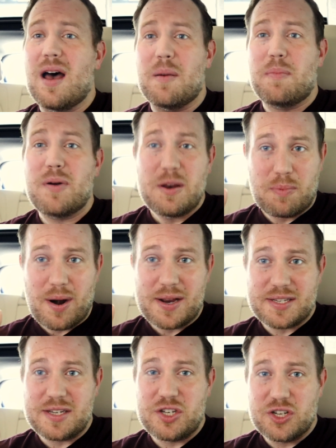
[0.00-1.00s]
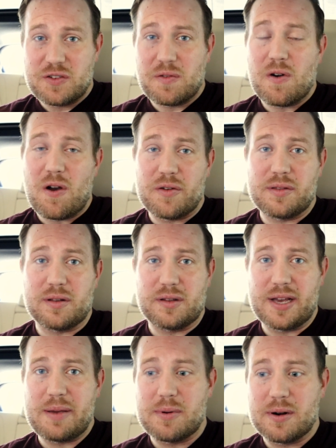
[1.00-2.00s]
pretty pricey just for all the
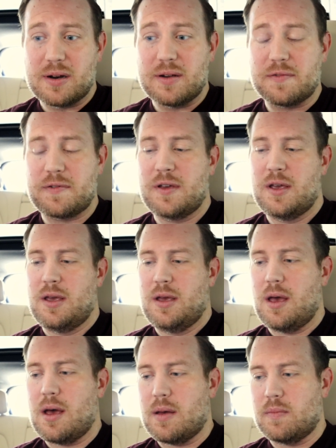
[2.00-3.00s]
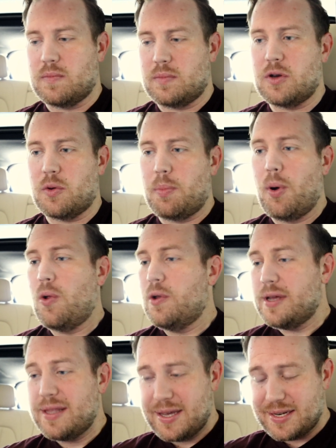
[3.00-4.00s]
labor of
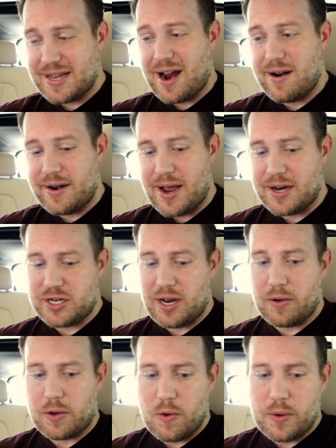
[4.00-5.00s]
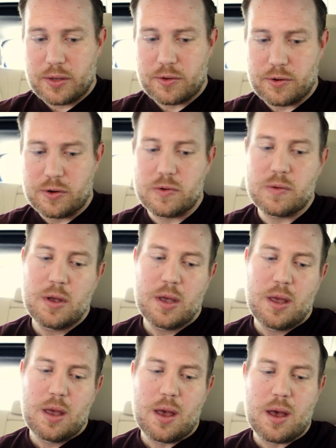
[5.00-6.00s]
pulling the entire dash out, going through,
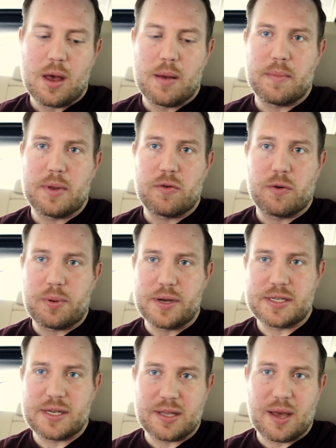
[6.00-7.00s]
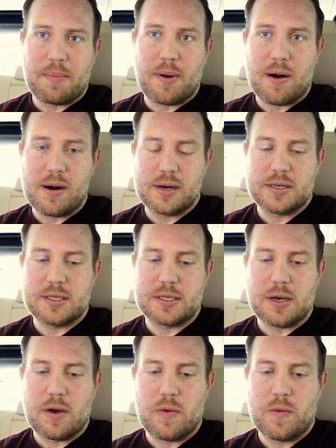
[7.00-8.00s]
and replacing that part.
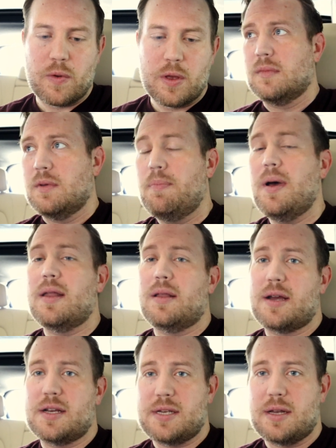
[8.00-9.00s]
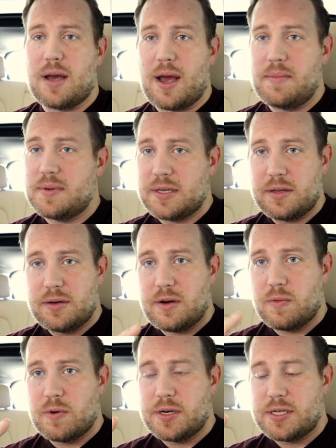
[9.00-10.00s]
So, but like I said, I'm still
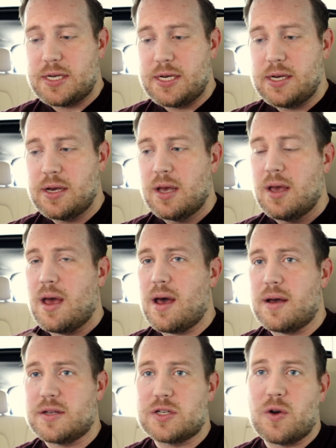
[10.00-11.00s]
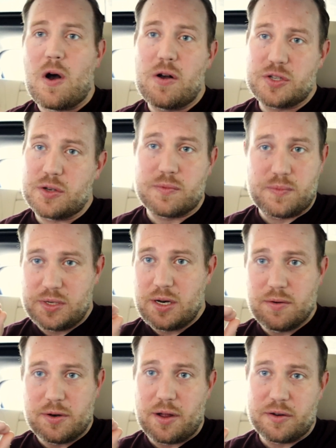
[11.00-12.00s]
under warranty, so also
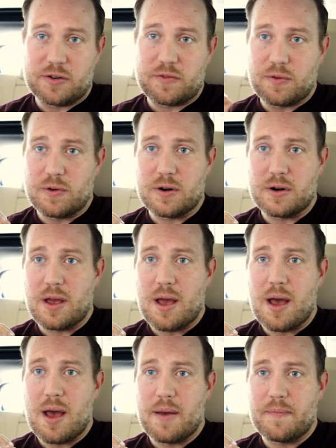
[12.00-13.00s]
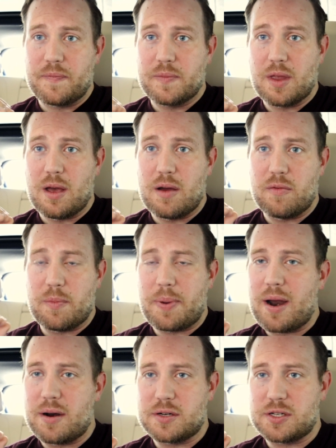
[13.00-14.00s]
$0 for
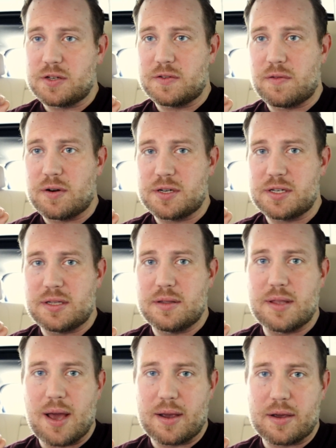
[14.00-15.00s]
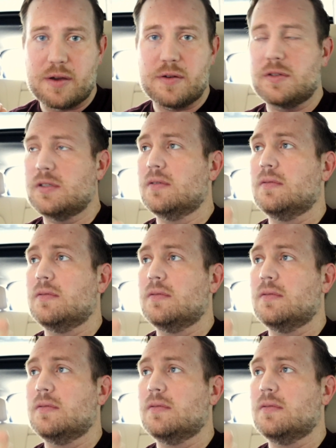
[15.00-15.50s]
repairs as far as that goes.